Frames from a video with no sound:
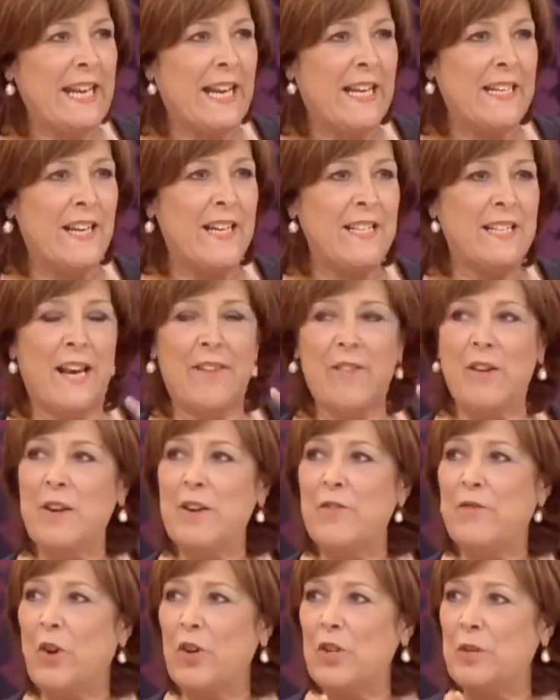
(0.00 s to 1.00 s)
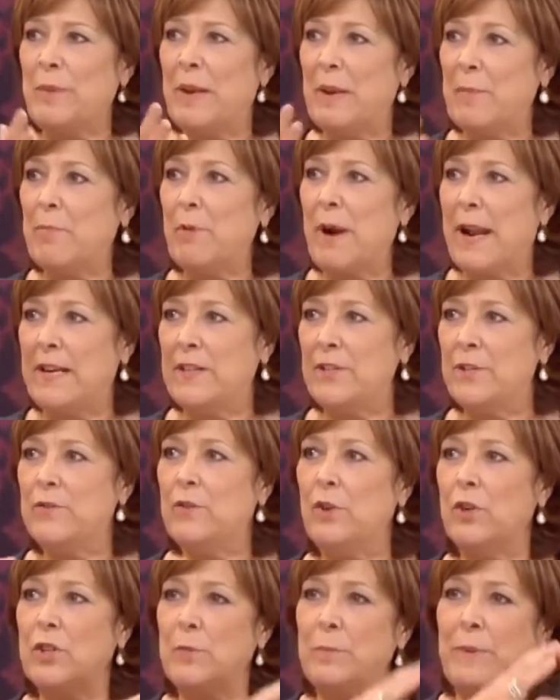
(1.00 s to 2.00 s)
nowadays. You've got to be a brand. You've
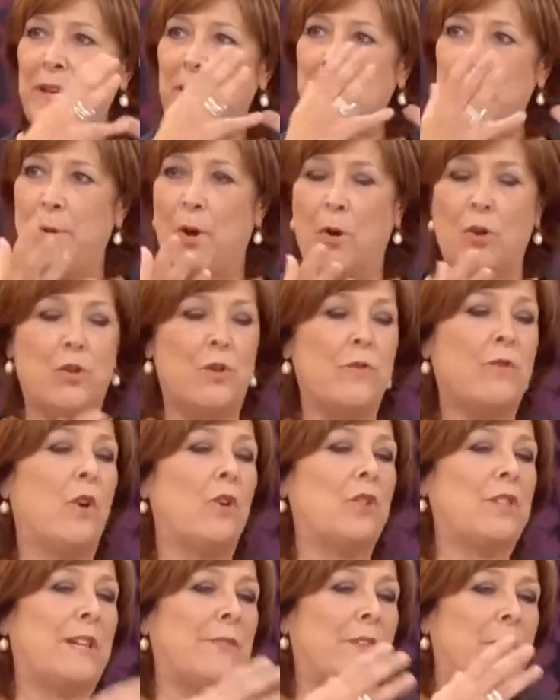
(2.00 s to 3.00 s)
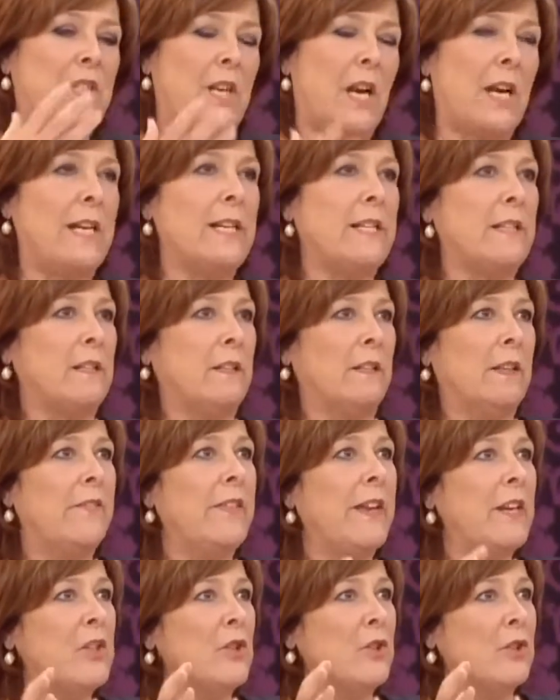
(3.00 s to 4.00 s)
got to be in a box. You've got to have a title, and
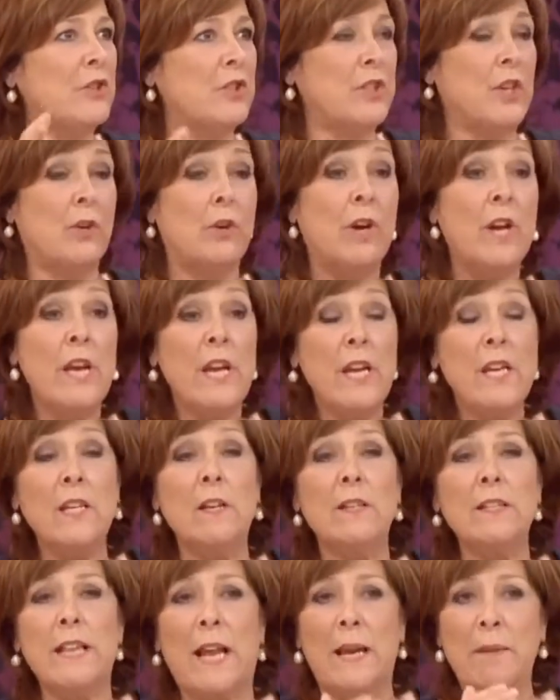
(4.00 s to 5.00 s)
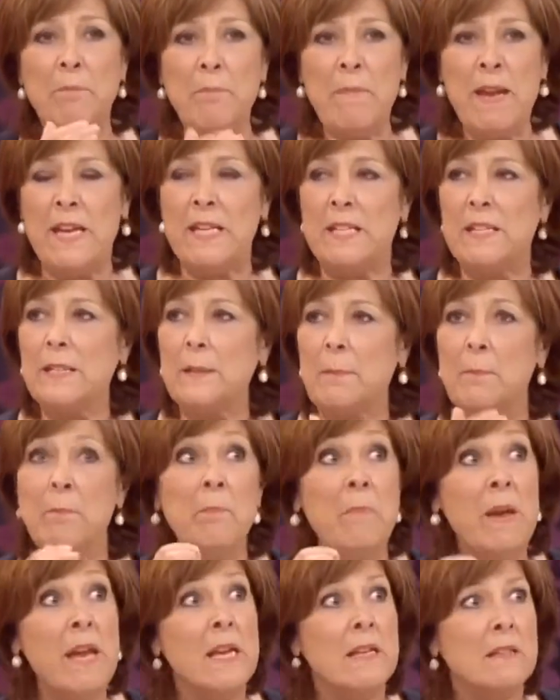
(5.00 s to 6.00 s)
then you're so... You know, it's like Miss,
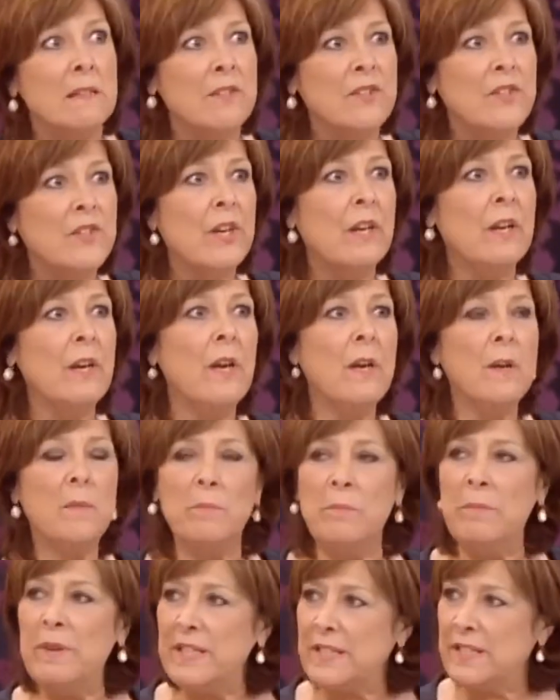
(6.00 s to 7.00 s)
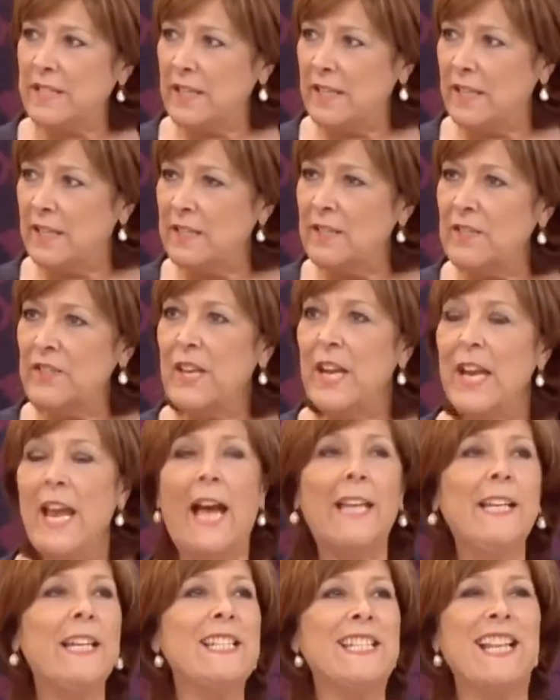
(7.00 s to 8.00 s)
Ms, Mrs,
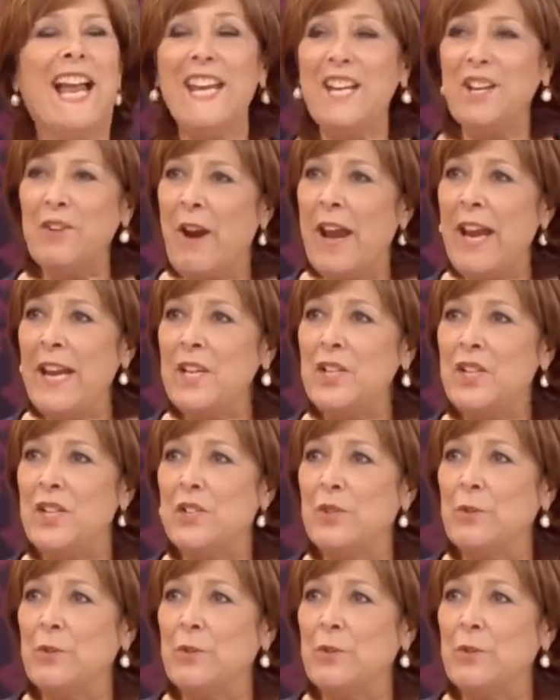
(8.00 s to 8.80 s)
and it's like your age is